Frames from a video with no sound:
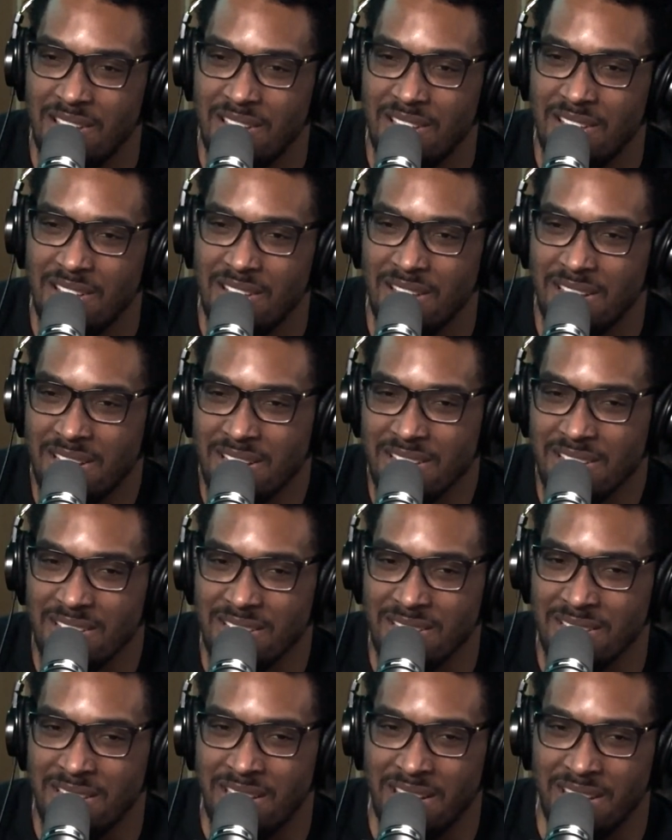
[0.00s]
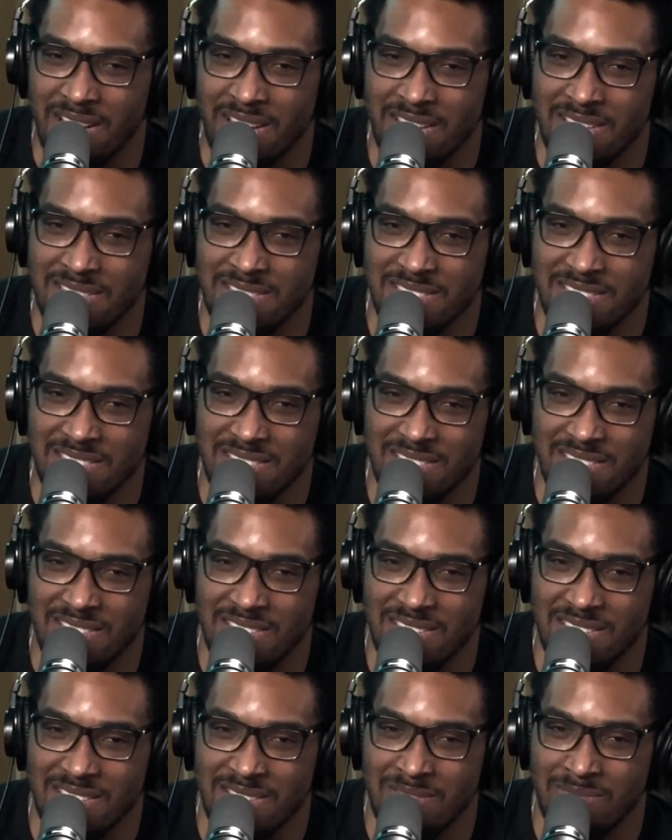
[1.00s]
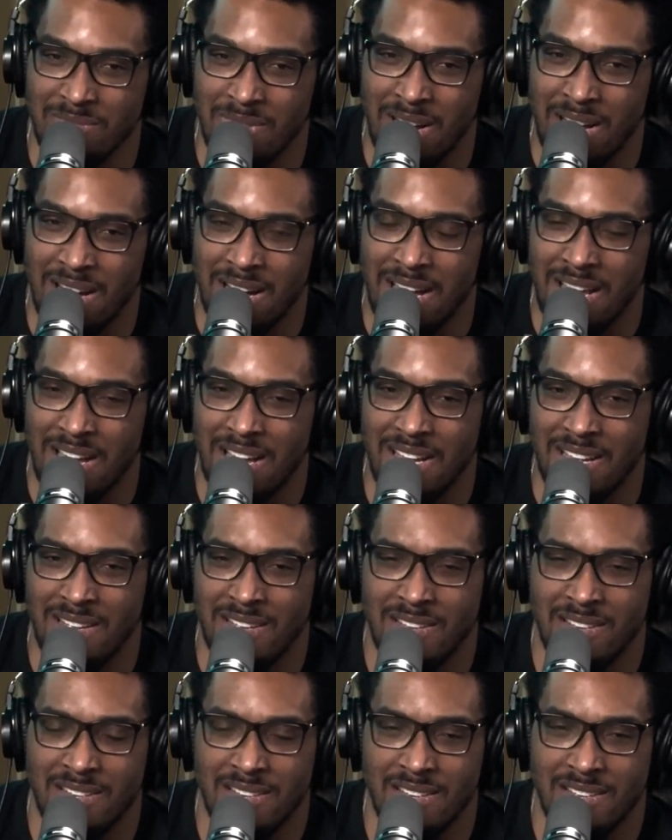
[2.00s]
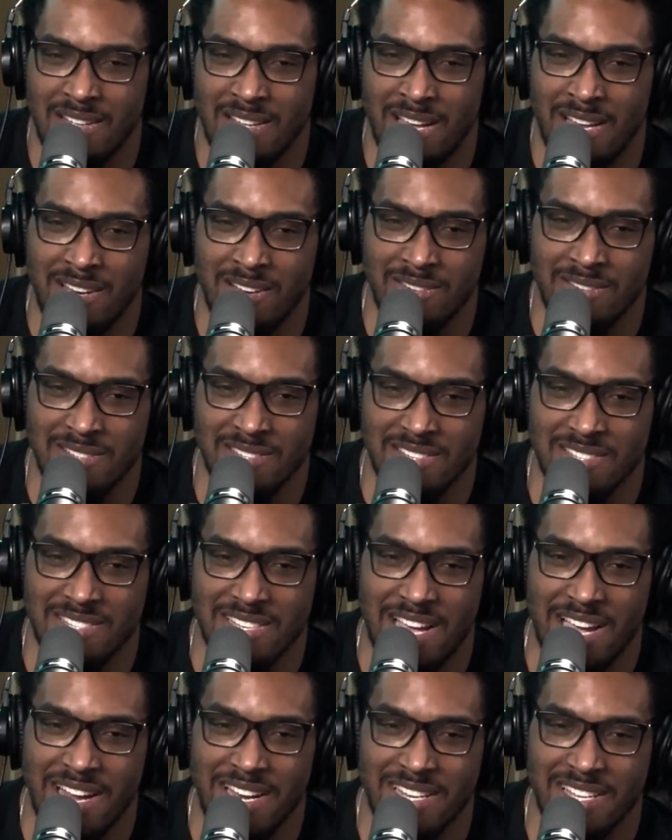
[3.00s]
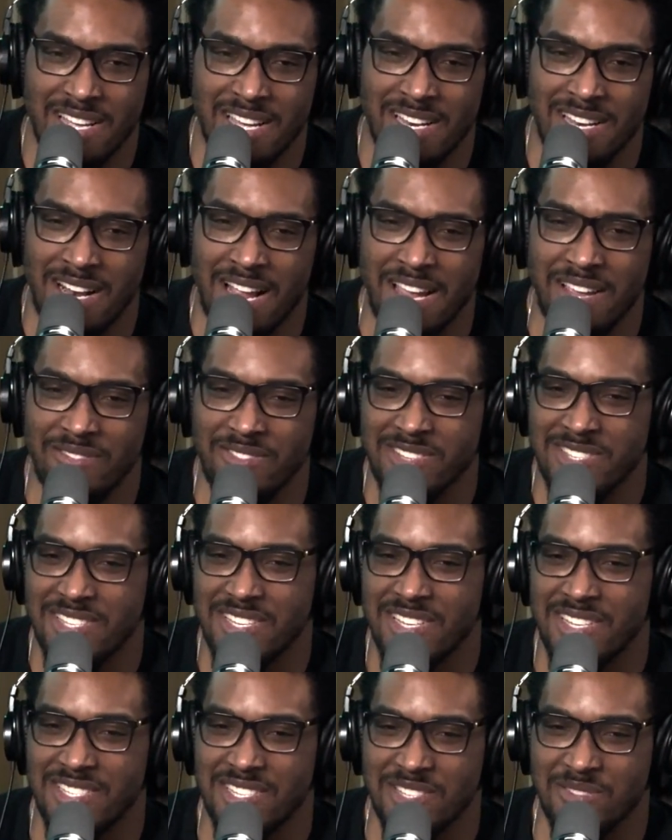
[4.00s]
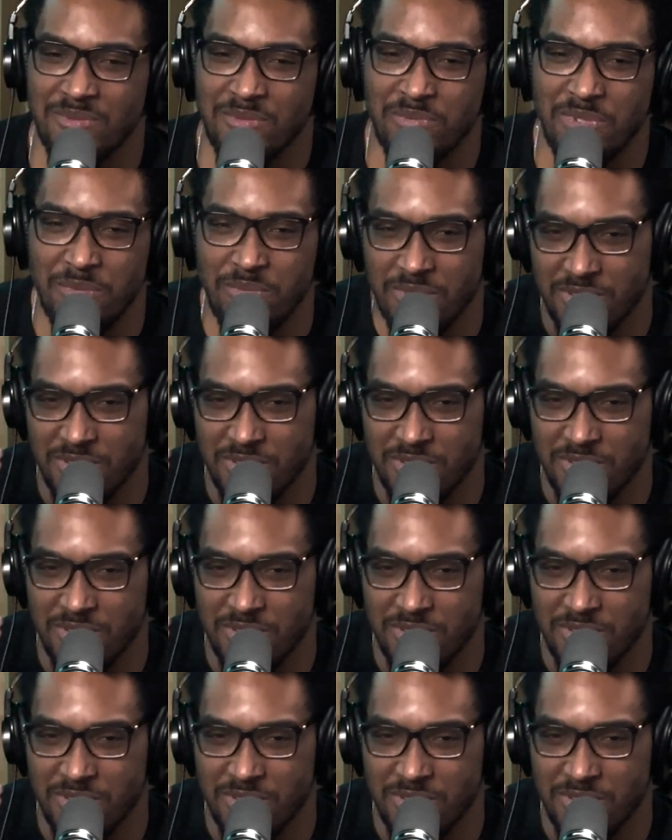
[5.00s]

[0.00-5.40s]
Like, it's, I know in society, and I even see it just when people